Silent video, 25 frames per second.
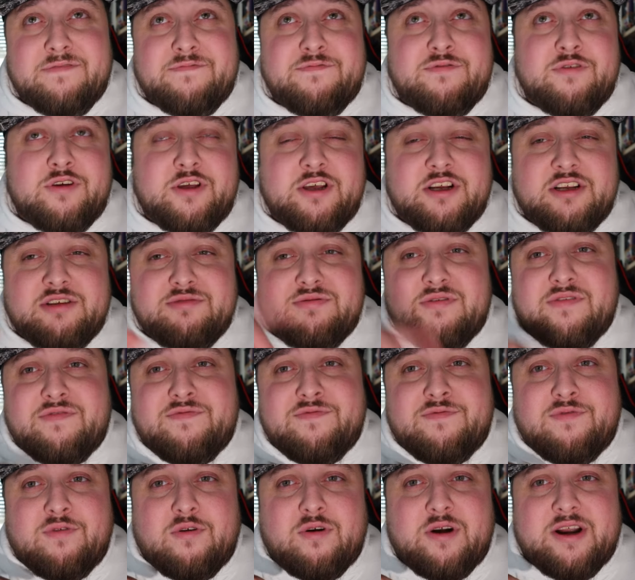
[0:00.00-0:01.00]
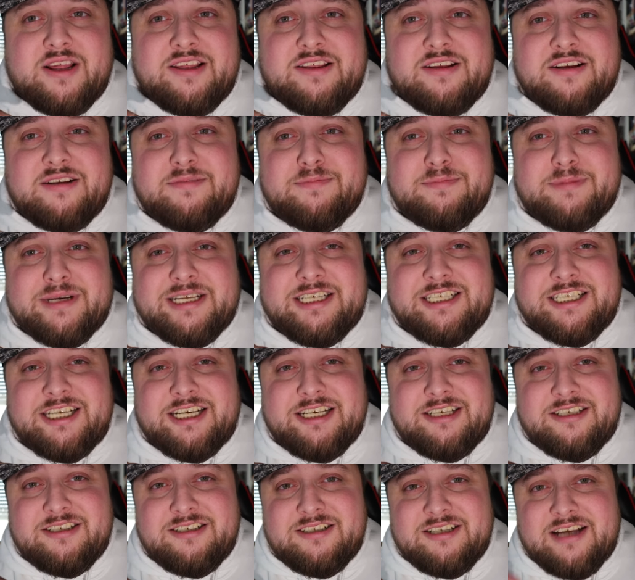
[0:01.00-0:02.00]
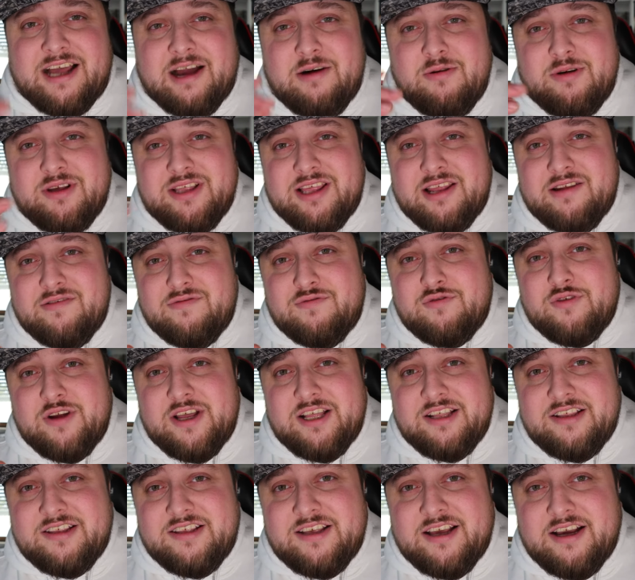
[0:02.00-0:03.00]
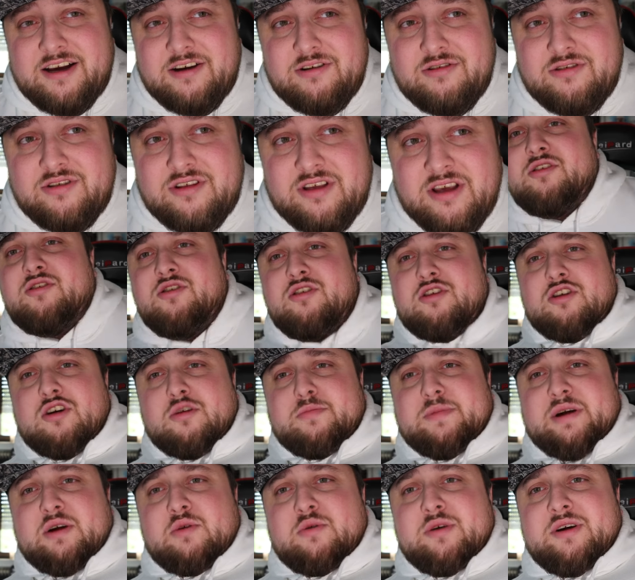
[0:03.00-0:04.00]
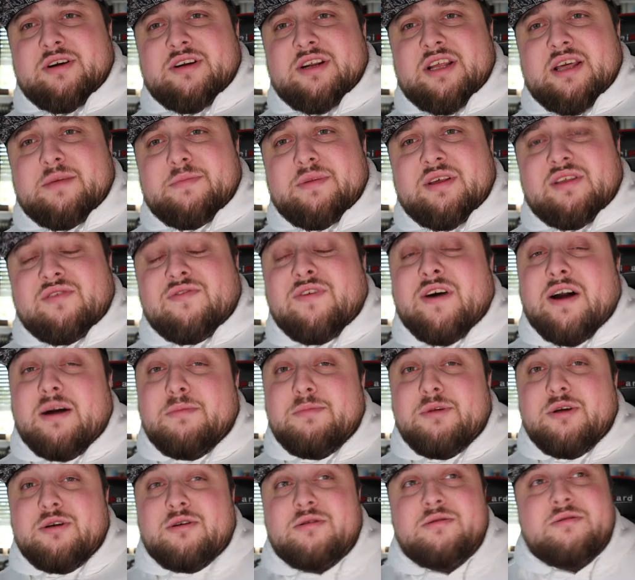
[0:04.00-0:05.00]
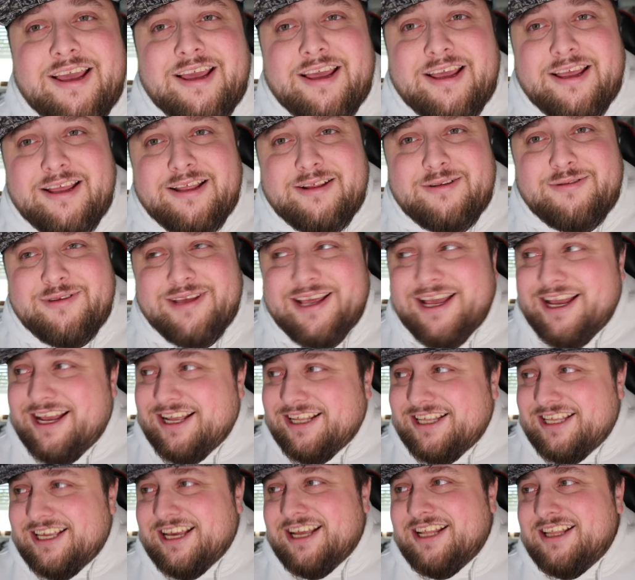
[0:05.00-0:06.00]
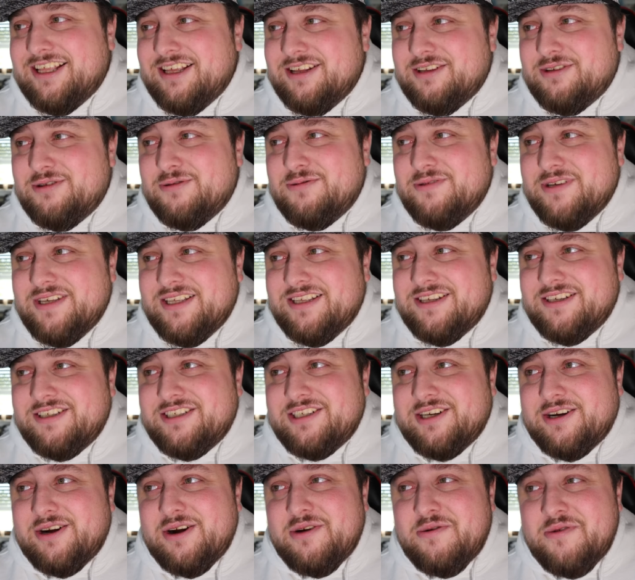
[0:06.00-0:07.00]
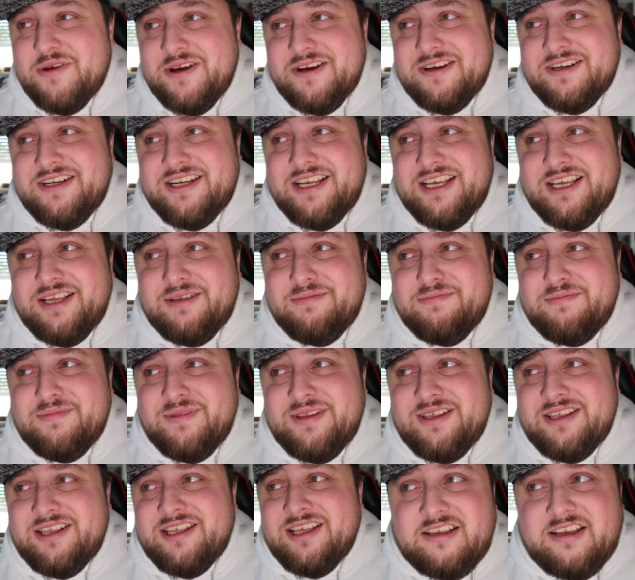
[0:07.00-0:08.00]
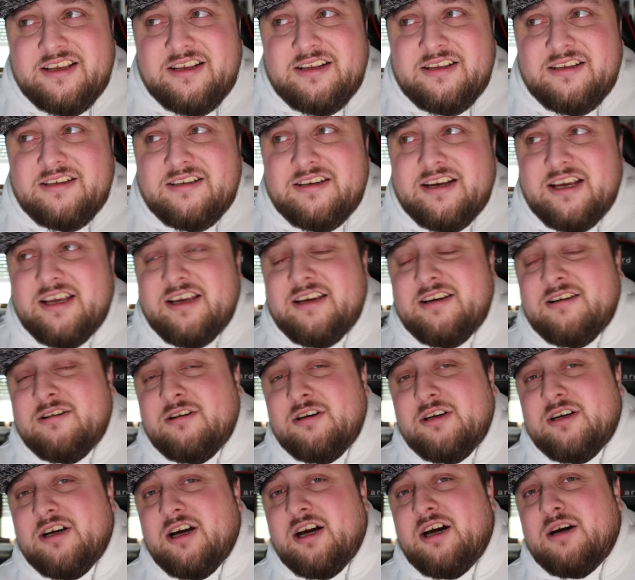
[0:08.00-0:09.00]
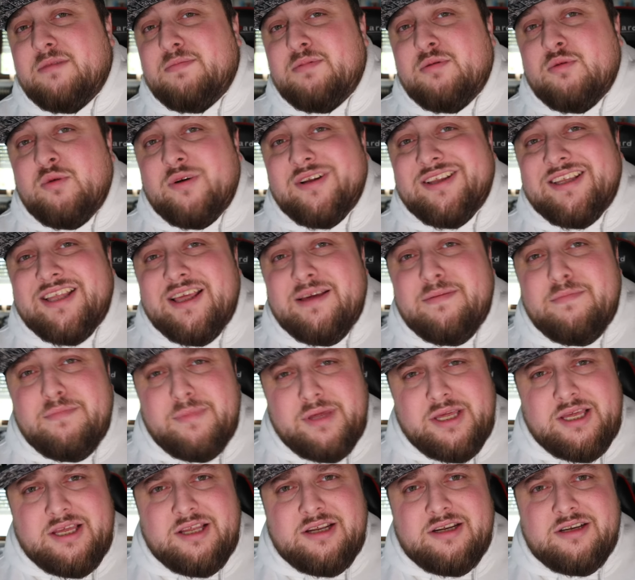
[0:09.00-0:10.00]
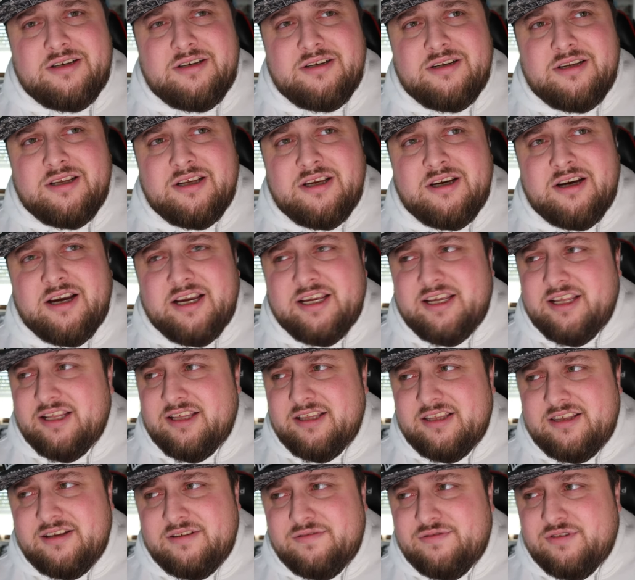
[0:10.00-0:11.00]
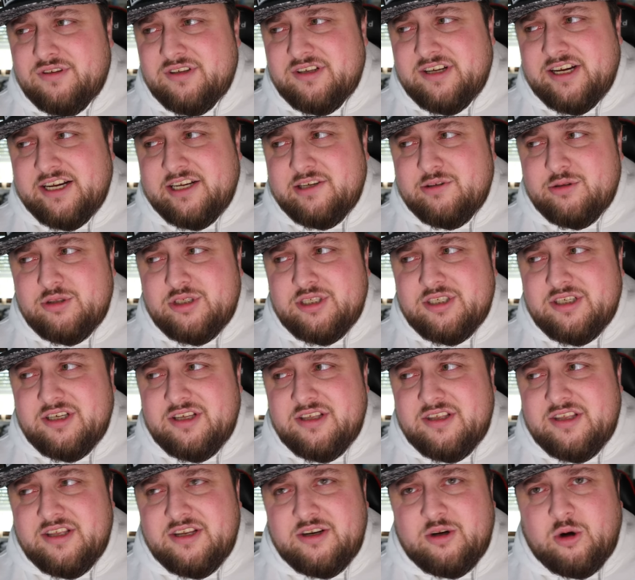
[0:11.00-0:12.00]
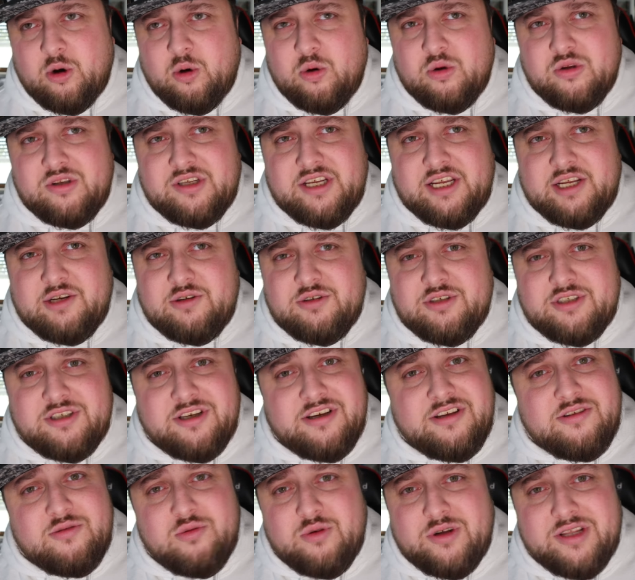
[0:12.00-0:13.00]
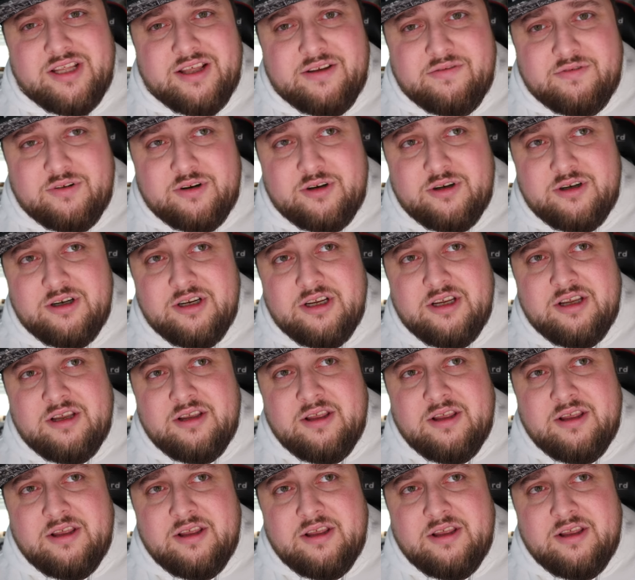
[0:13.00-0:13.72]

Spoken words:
A few years before I started my channel, I was at a friend's house. So you know, my real name is Fabio. And we had the idea to research our real names and like look up what they mean, like in different languages, in old languages, whatever.